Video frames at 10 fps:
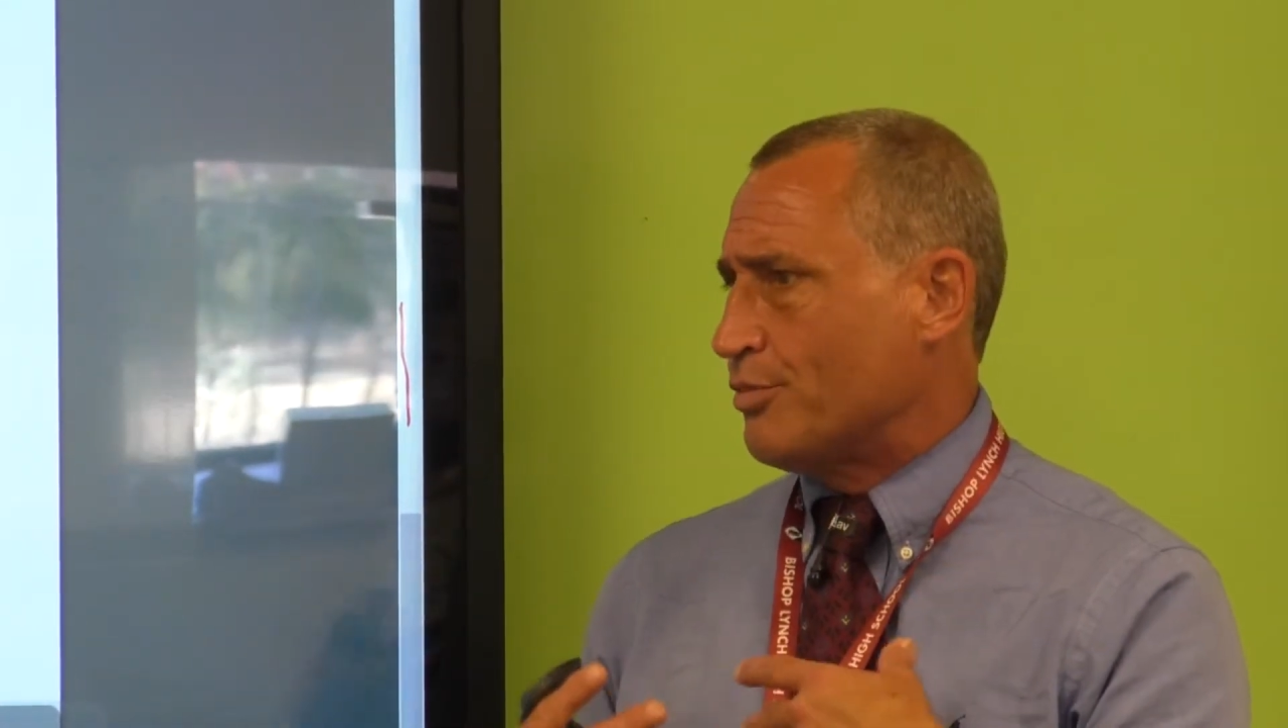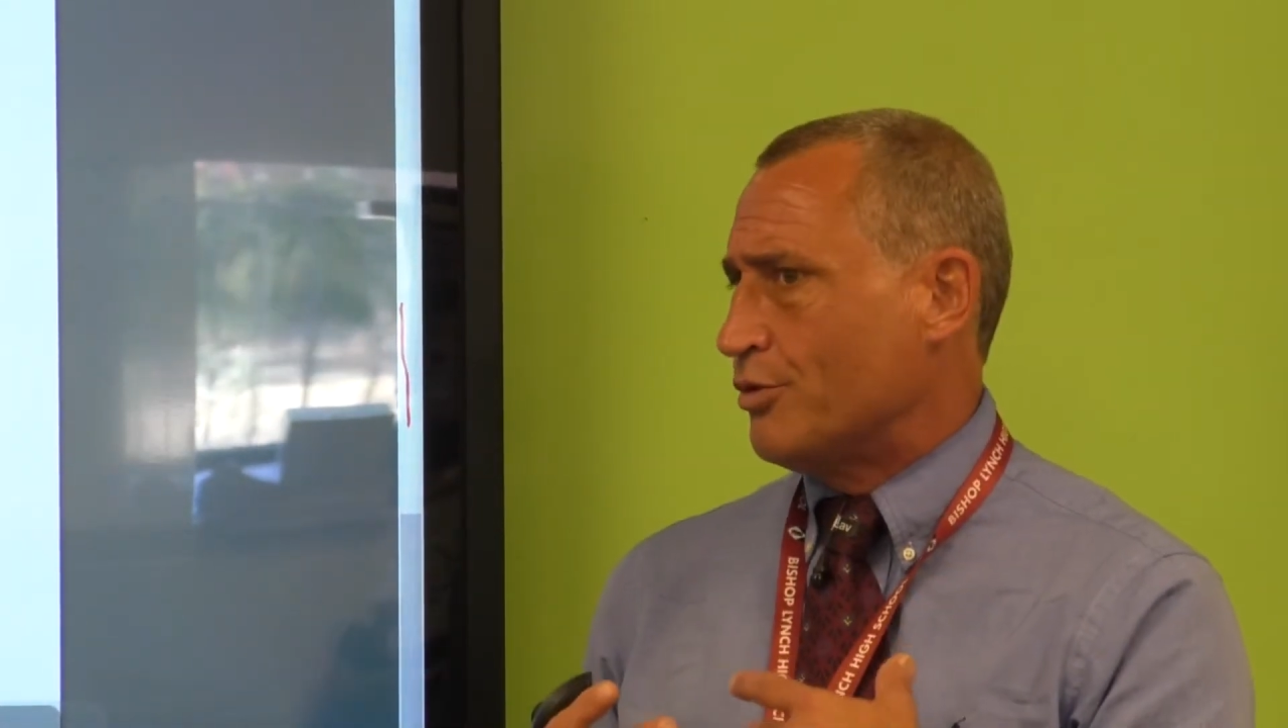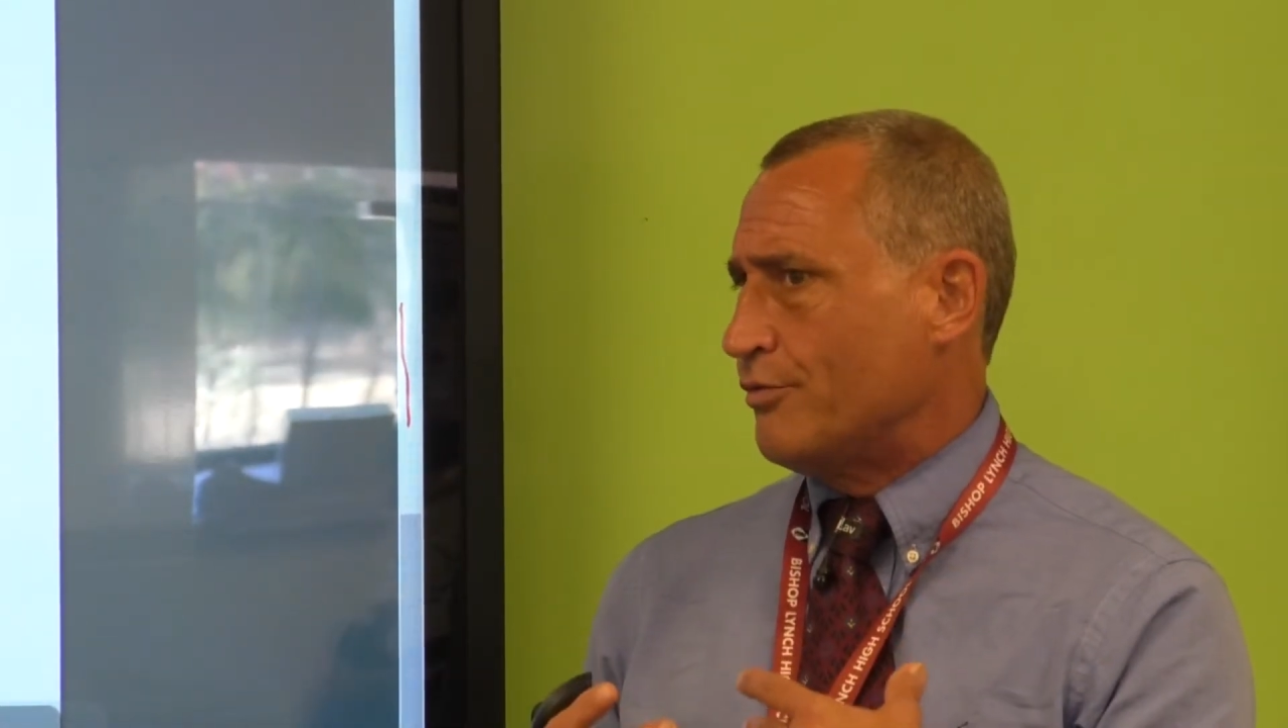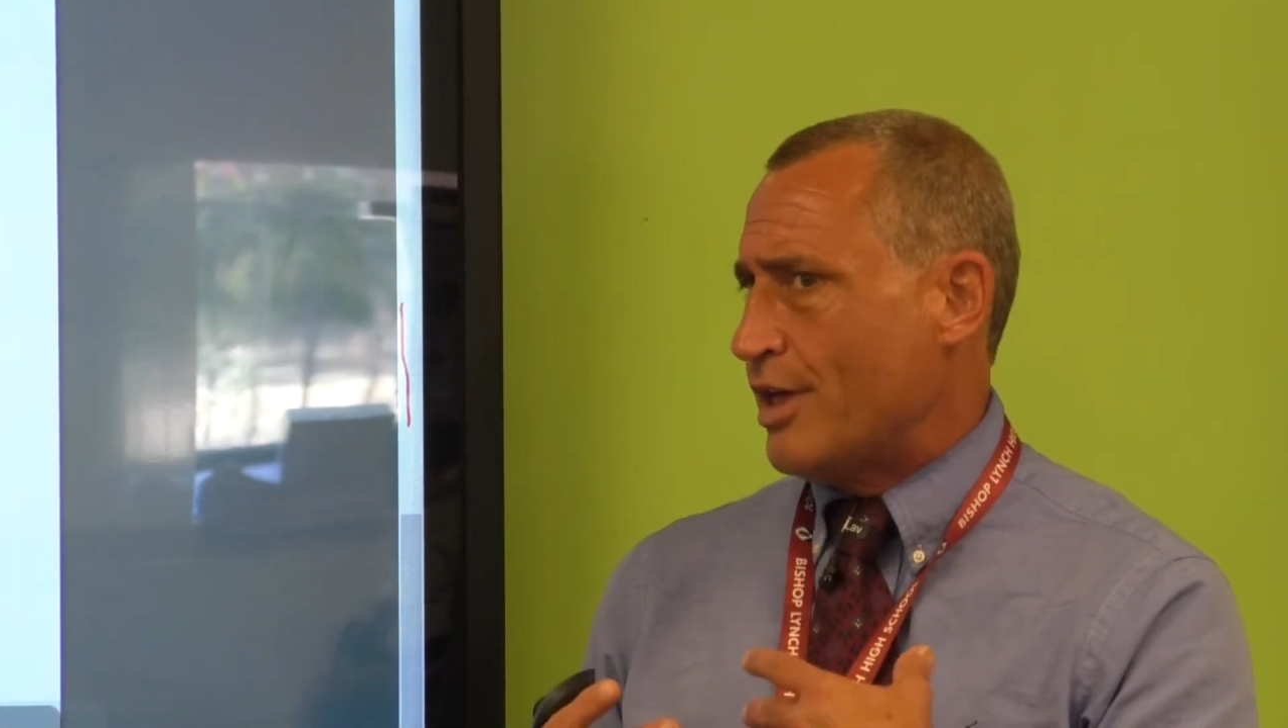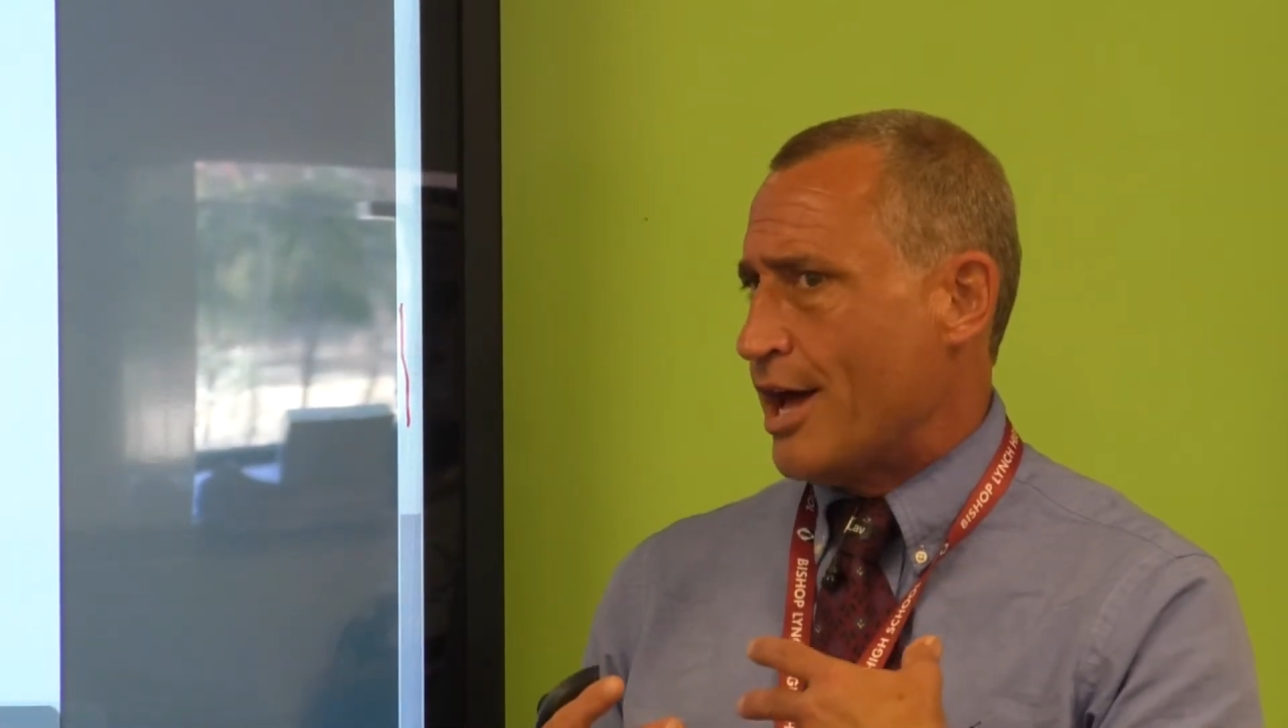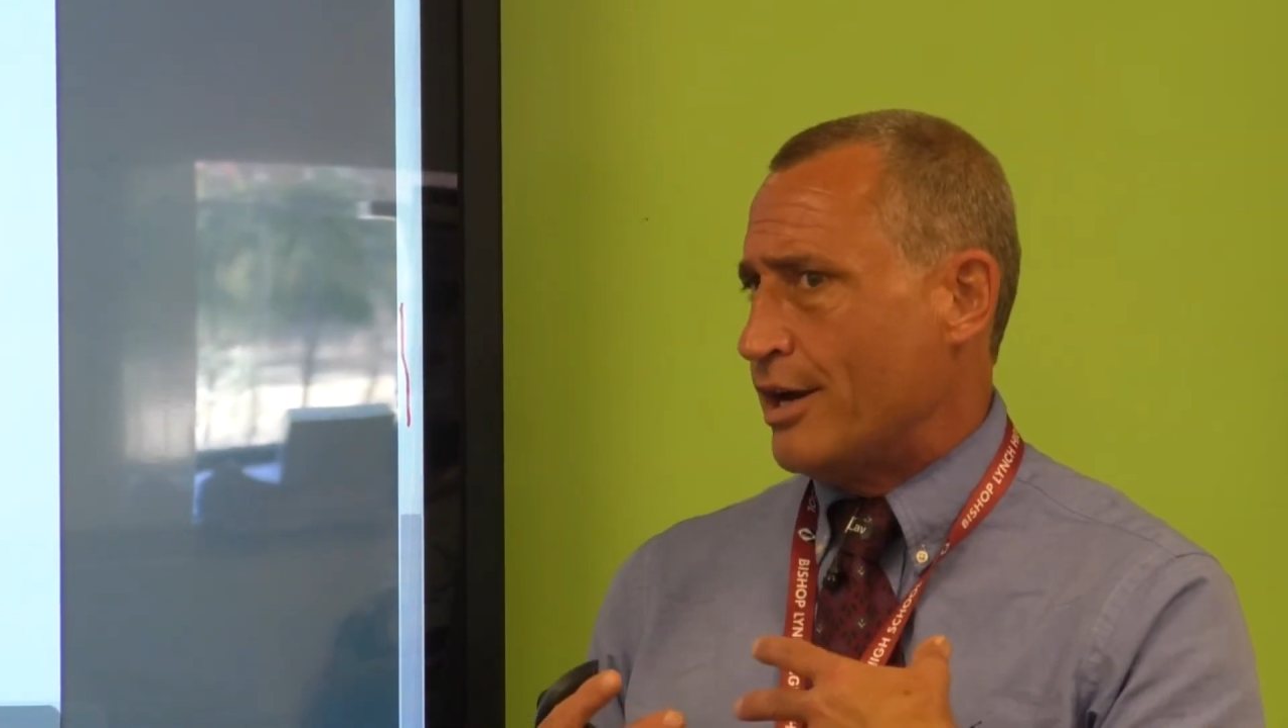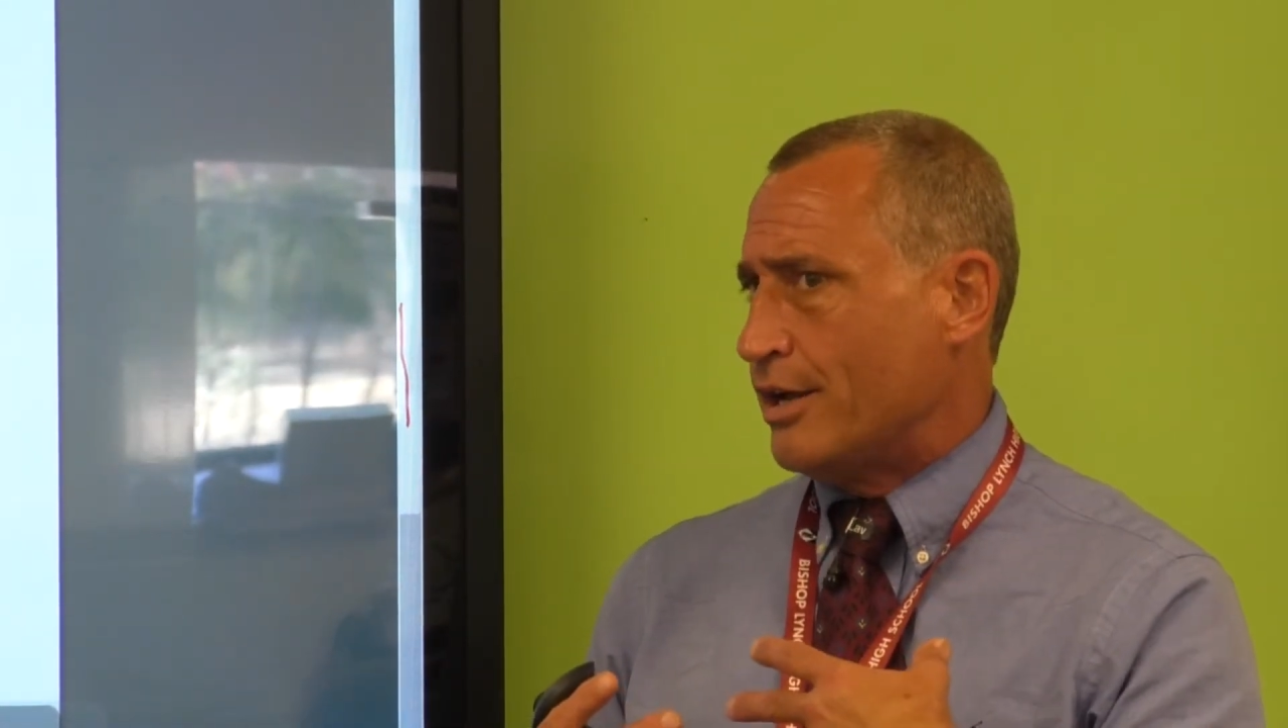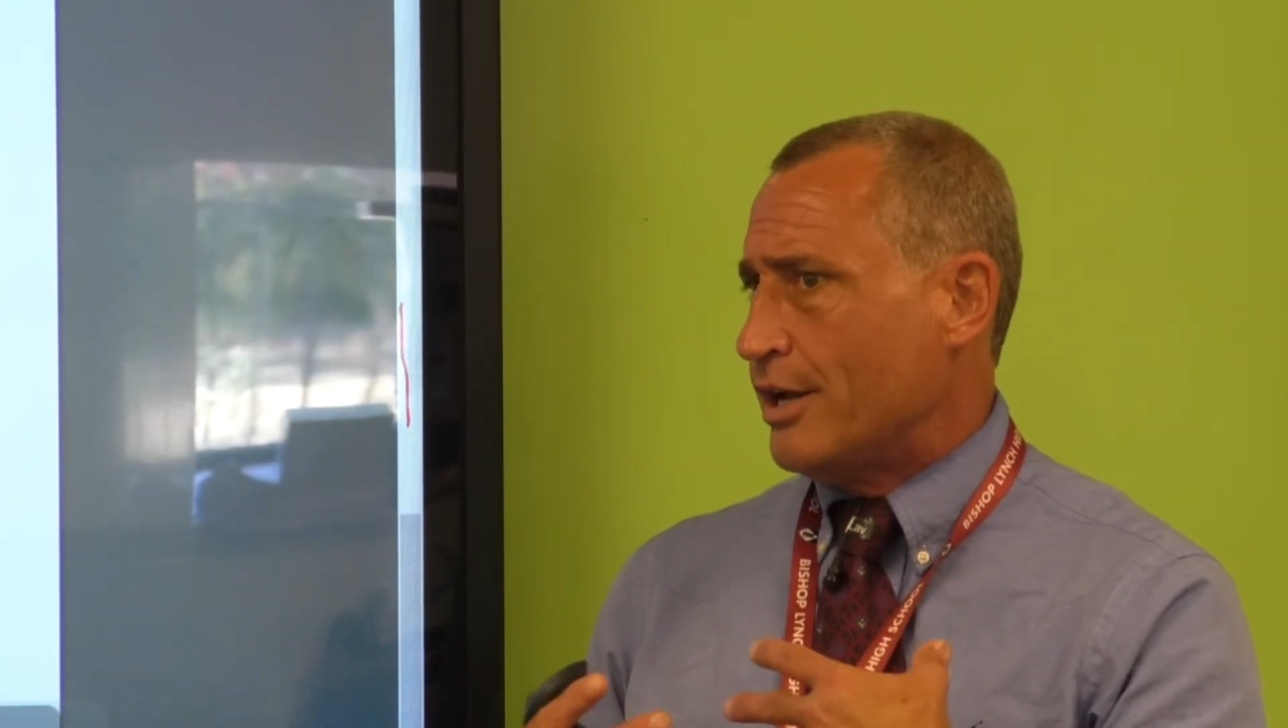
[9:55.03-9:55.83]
prove that,